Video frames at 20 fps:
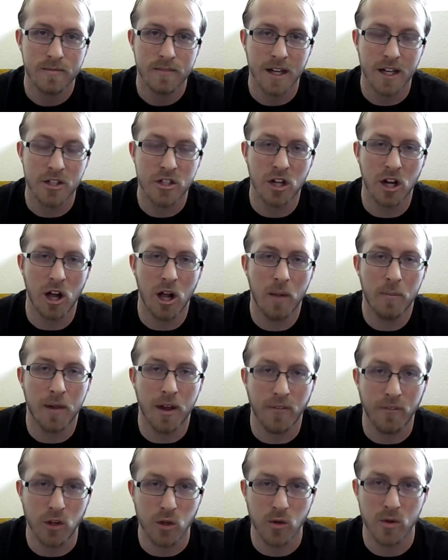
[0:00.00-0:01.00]
And to all
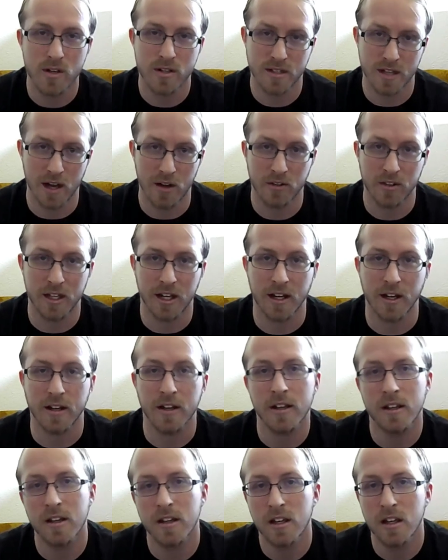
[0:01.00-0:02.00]
my viewers out there,
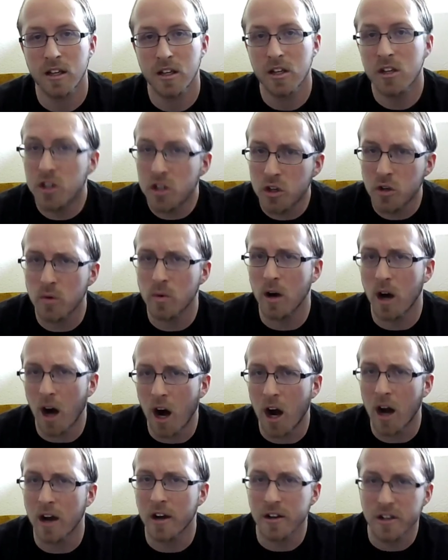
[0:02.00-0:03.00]
you
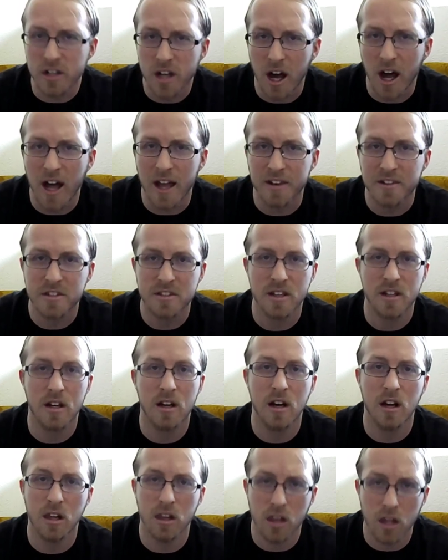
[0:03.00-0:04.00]
are not
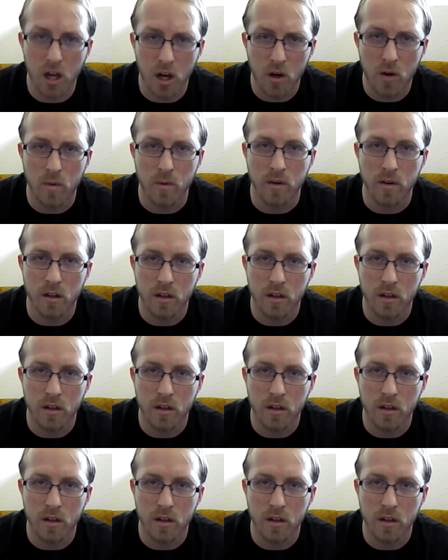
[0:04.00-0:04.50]
alone.